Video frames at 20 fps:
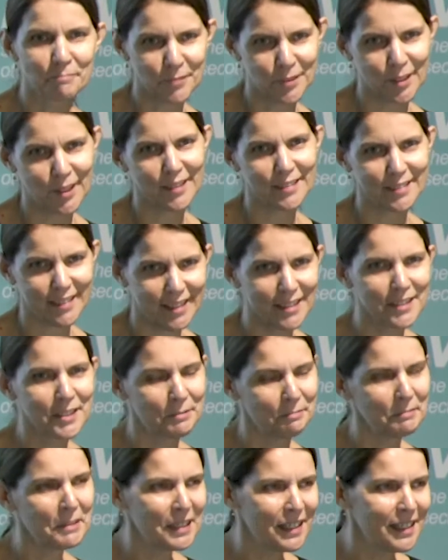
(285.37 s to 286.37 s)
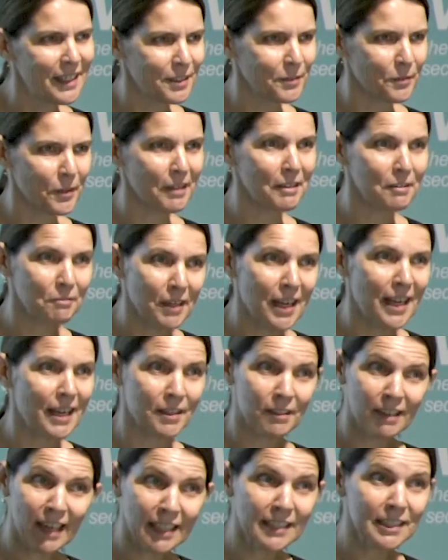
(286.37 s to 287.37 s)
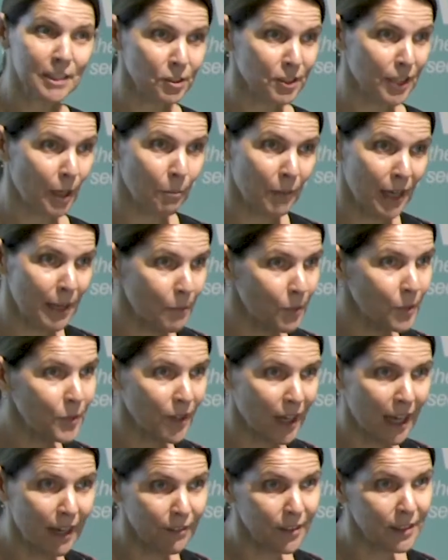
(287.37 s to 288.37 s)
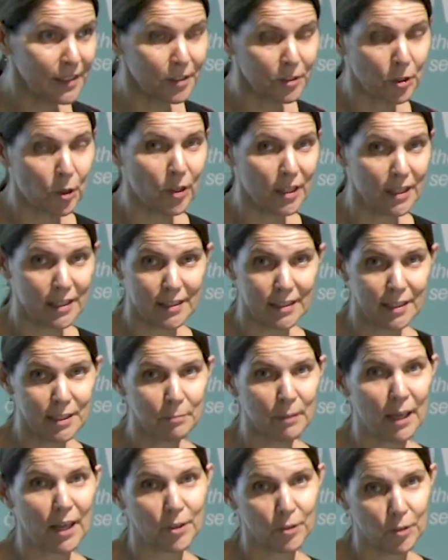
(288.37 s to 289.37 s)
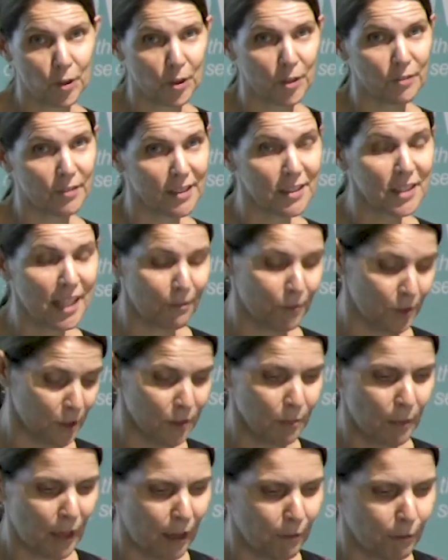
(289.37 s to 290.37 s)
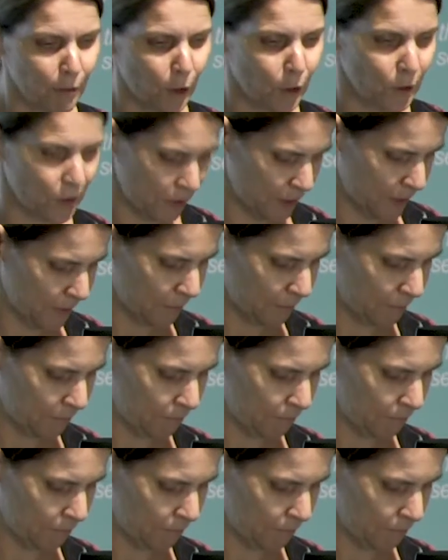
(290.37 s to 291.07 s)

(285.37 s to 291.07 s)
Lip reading: So yes, it's very rare. There are still some people that have the little Nokias, but a lot of us have the smartphones.